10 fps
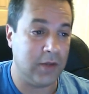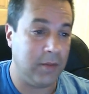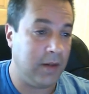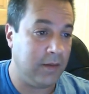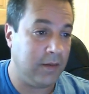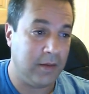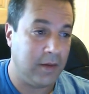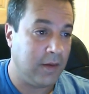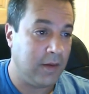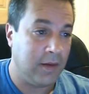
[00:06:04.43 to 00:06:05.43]
I mean,
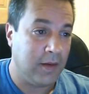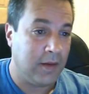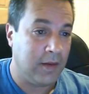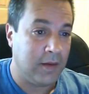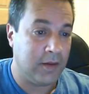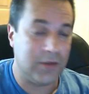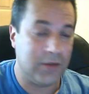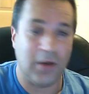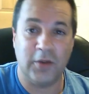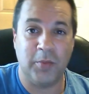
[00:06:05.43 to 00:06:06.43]
the
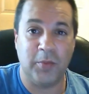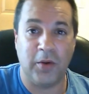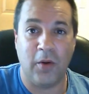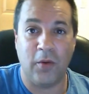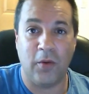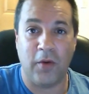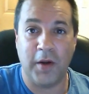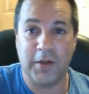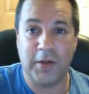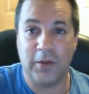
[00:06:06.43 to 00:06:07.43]
sun's been going
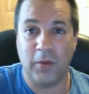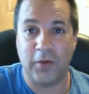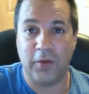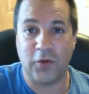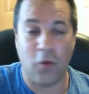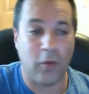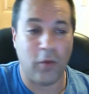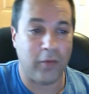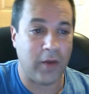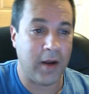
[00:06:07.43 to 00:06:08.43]
crazy with
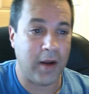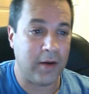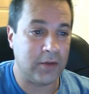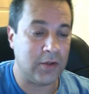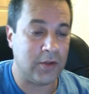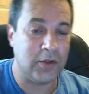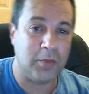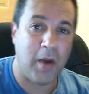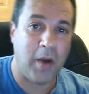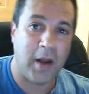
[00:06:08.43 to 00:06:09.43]
solar flares,
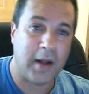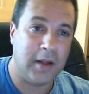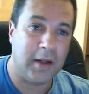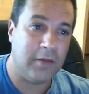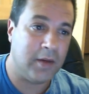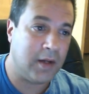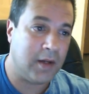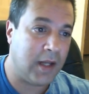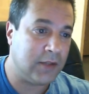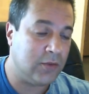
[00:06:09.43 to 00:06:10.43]
sunspot activity the
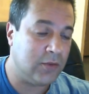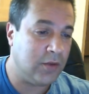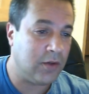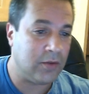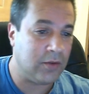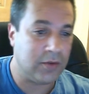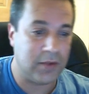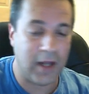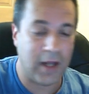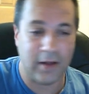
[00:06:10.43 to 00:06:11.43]
last 2 years.
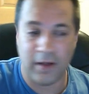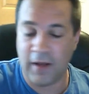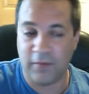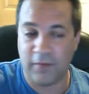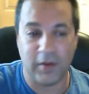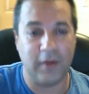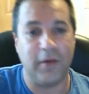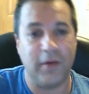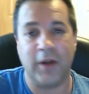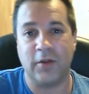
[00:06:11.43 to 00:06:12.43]
That definitely
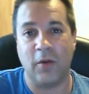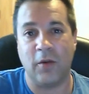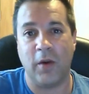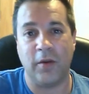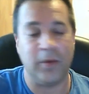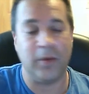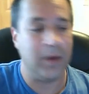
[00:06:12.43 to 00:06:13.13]
affects our weather.